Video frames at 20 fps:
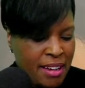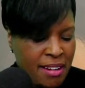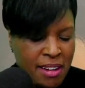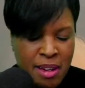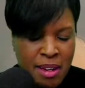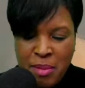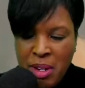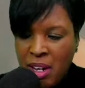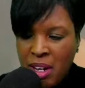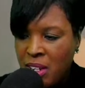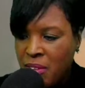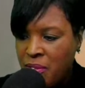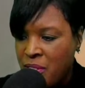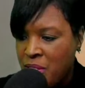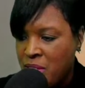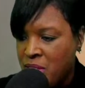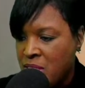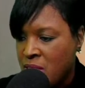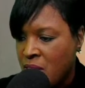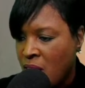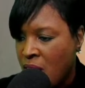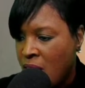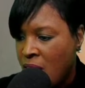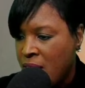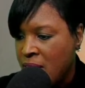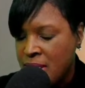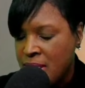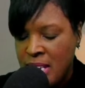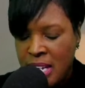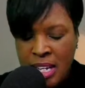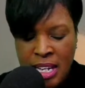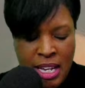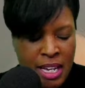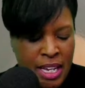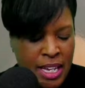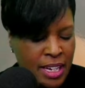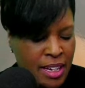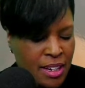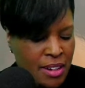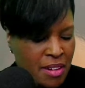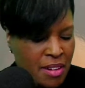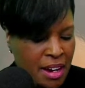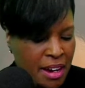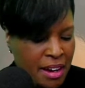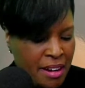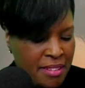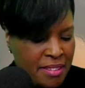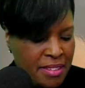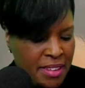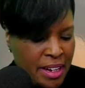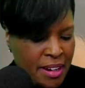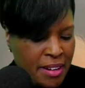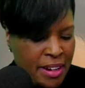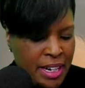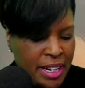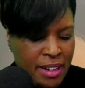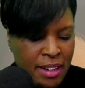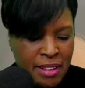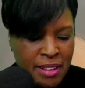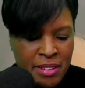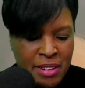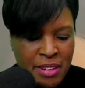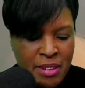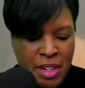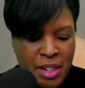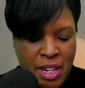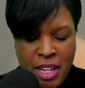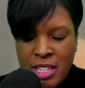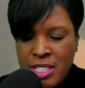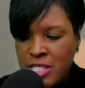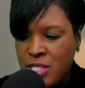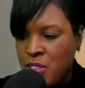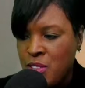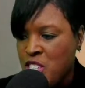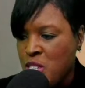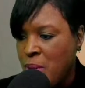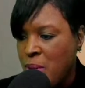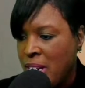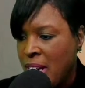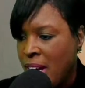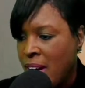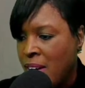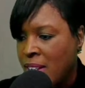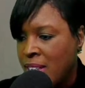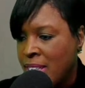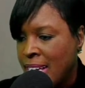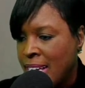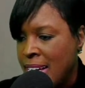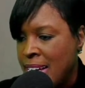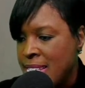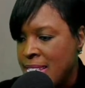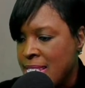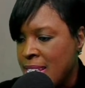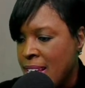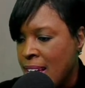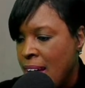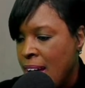All of her songs, are there in other social media outlets.